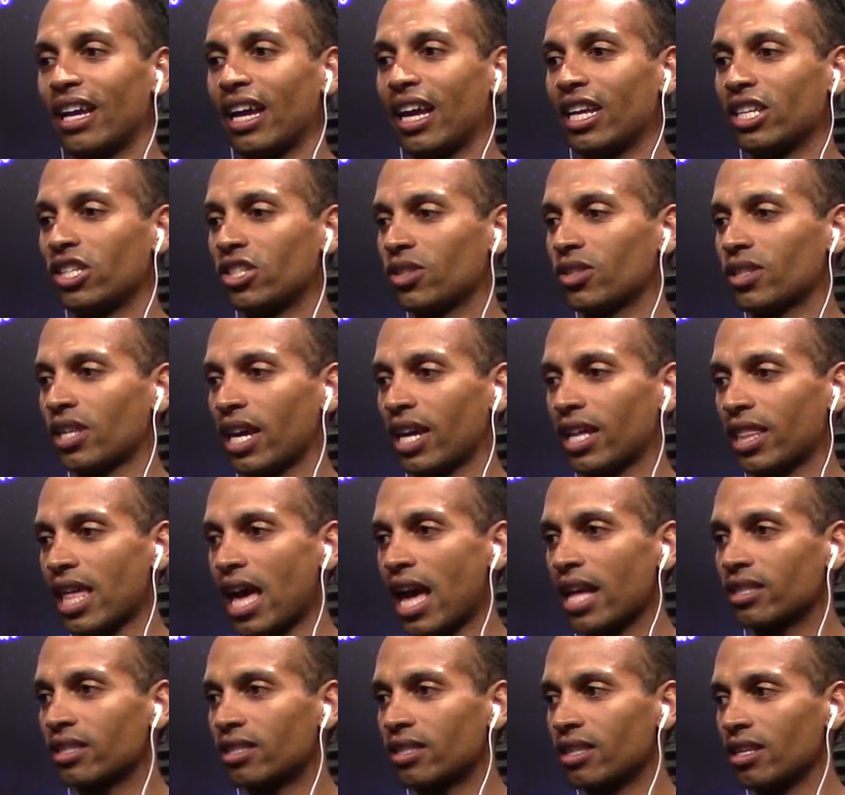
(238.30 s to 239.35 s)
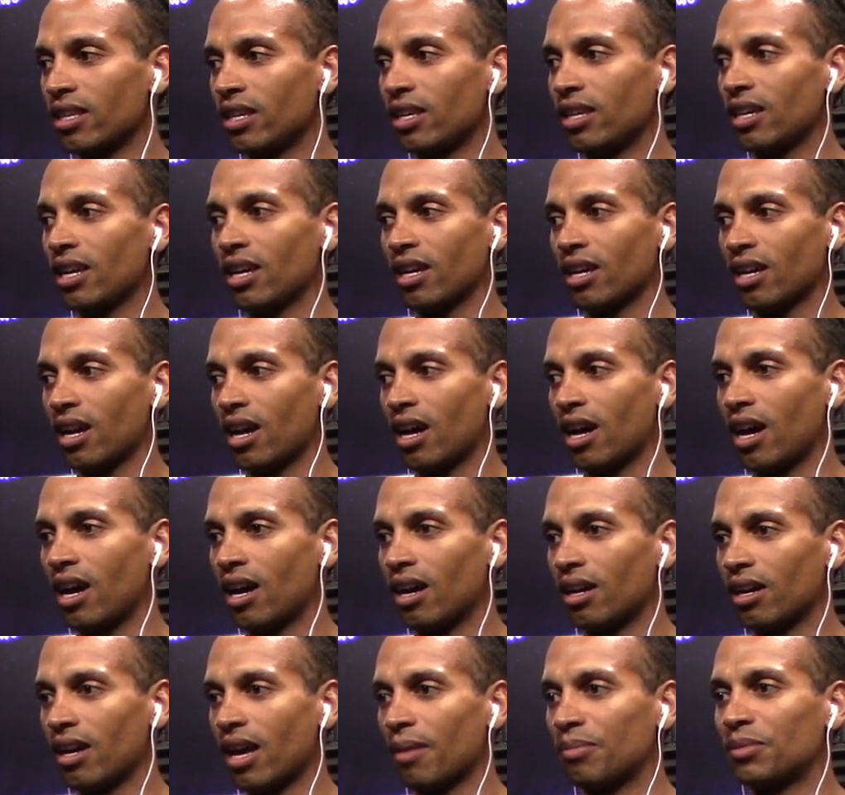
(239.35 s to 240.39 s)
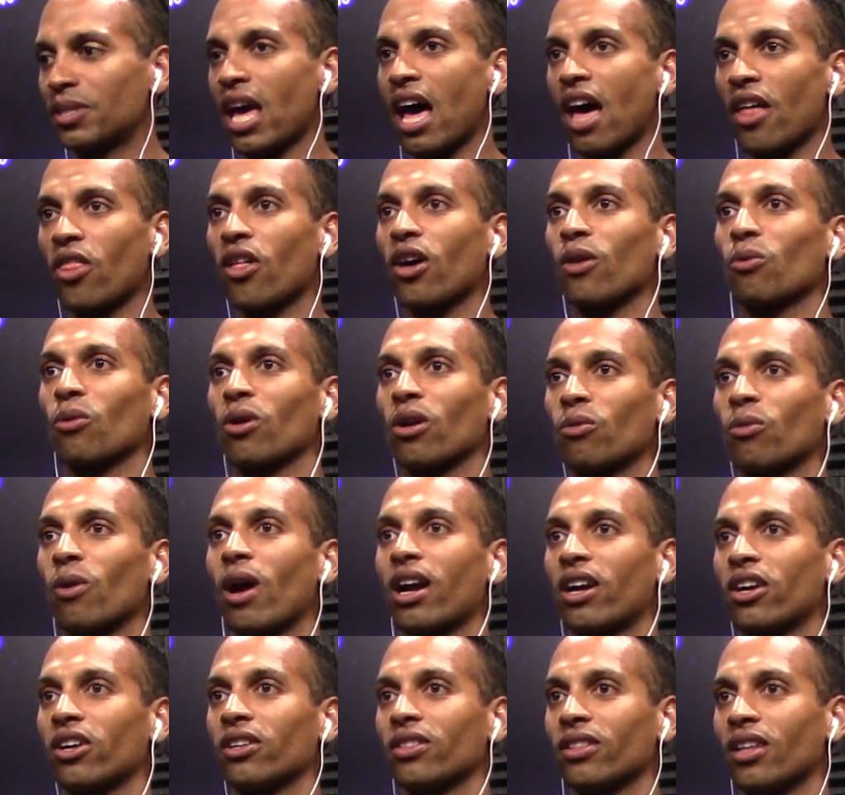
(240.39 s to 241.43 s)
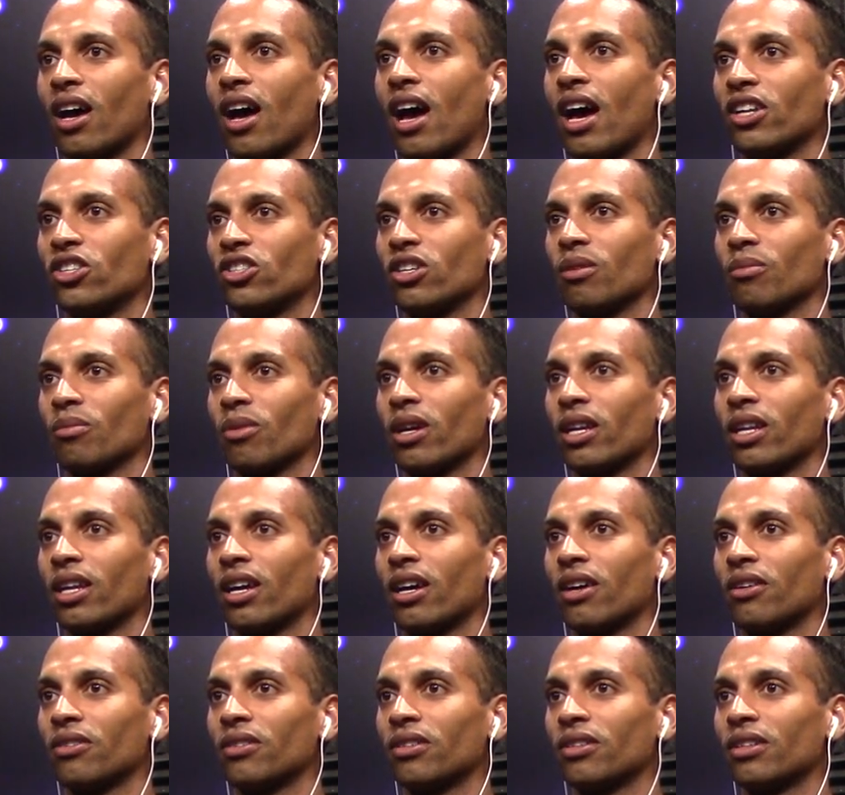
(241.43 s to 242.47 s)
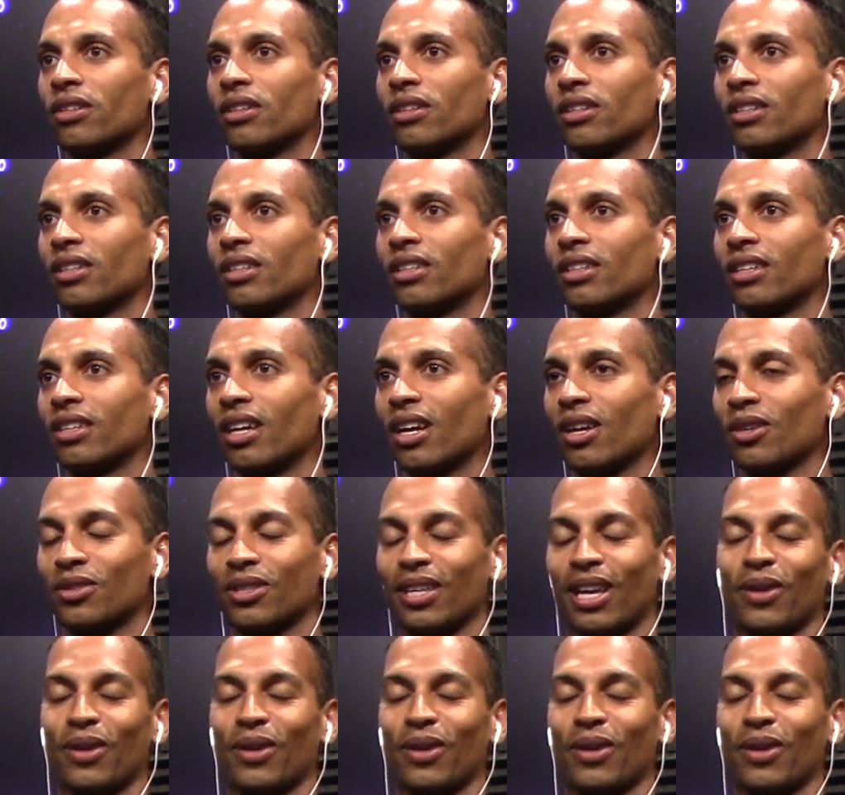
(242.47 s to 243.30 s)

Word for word: and she's like, that's the uh, heptathlon world record in the high jump right now. Wow. I was